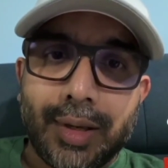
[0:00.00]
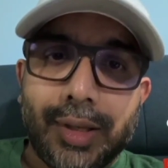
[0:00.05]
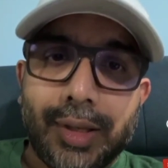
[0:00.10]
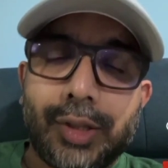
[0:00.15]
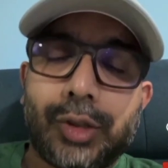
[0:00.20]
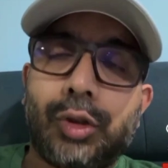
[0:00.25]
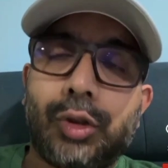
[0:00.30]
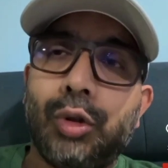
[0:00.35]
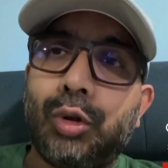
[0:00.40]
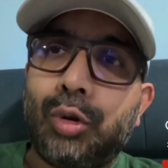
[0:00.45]

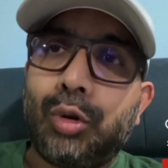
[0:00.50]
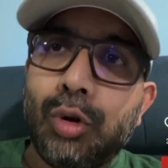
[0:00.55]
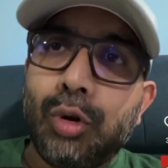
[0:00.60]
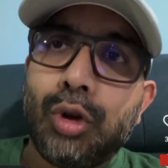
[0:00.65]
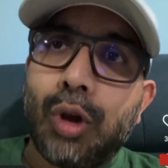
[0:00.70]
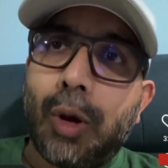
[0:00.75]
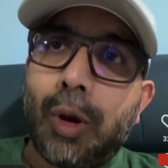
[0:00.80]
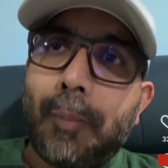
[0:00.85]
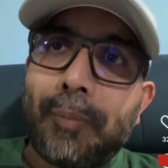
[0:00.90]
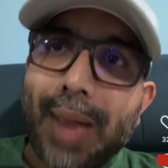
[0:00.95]
is to do
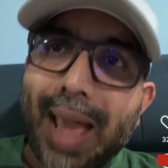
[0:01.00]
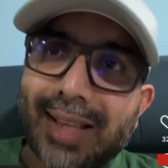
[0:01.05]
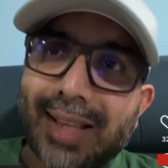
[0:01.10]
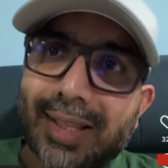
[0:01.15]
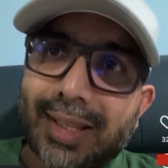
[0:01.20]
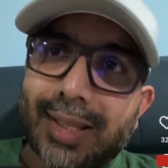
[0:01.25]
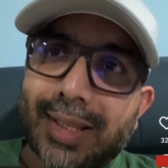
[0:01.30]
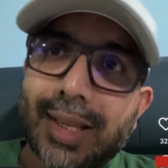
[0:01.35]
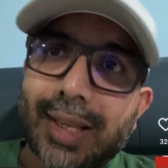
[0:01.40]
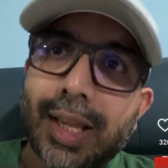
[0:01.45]
your
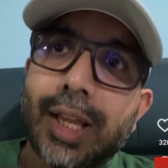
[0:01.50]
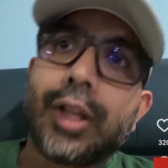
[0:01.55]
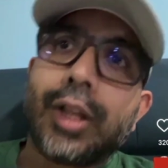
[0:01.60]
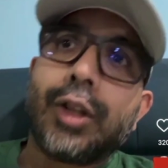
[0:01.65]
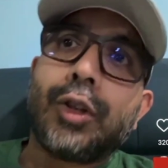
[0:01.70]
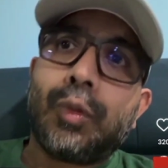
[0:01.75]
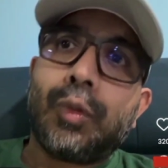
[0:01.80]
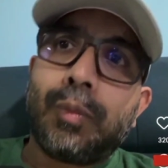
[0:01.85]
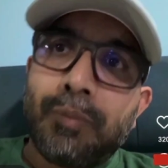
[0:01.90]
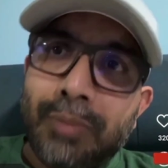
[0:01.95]
best
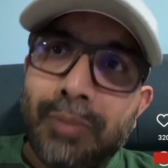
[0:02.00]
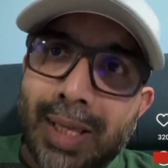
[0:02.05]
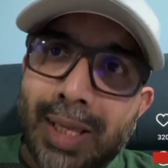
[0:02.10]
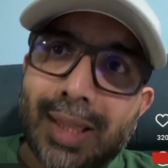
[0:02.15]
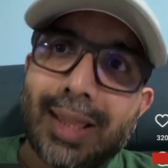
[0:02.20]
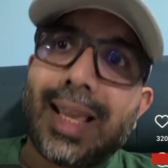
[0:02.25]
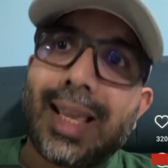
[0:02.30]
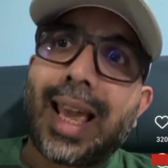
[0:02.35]
to meet